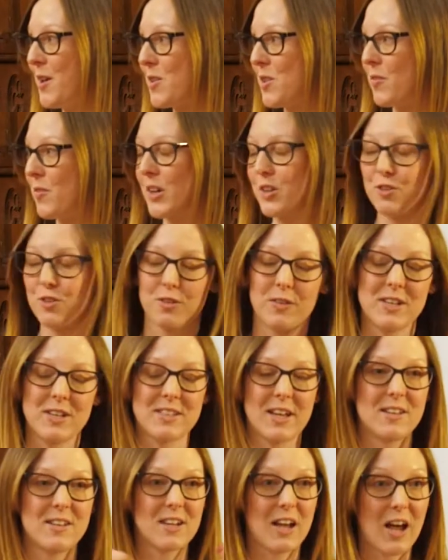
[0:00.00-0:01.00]
the Victoria
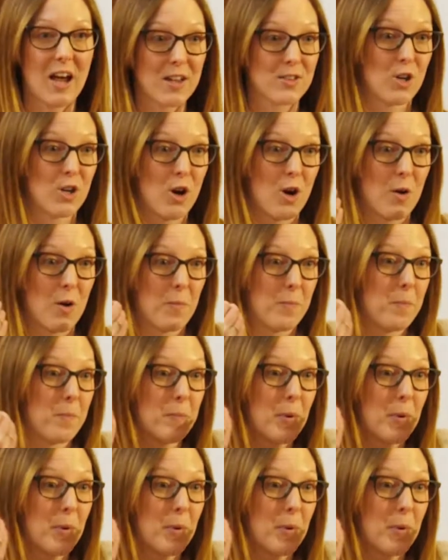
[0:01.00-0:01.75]
Centre as our